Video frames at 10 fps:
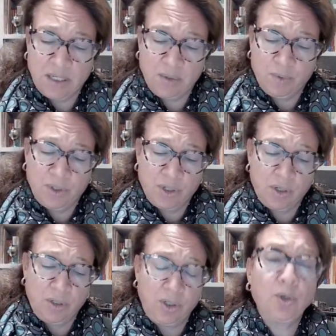and it was
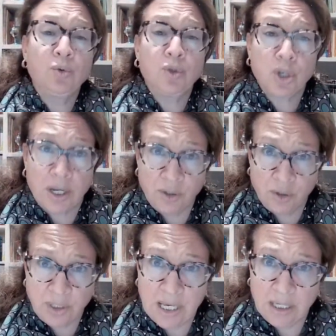a huge
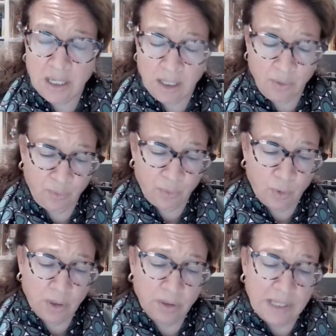undertaking
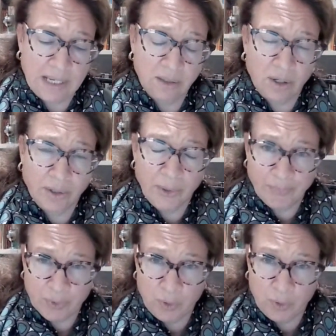for Leonardo,